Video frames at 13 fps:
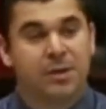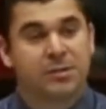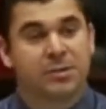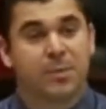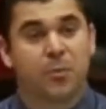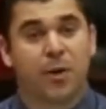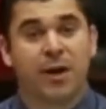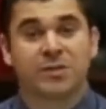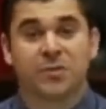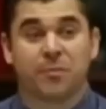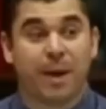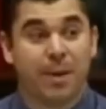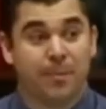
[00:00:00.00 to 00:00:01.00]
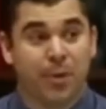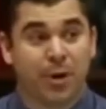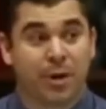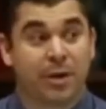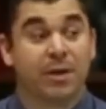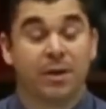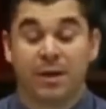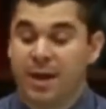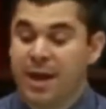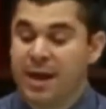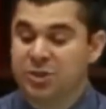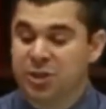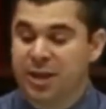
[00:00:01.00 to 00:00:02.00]
summarized from my book,
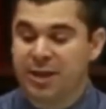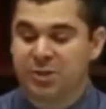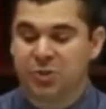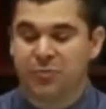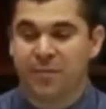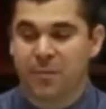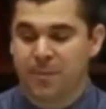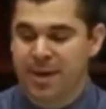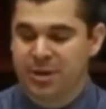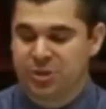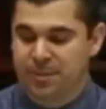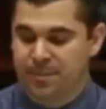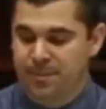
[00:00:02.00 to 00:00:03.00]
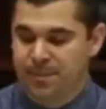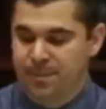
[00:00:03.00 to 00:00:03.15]
Education Reformation.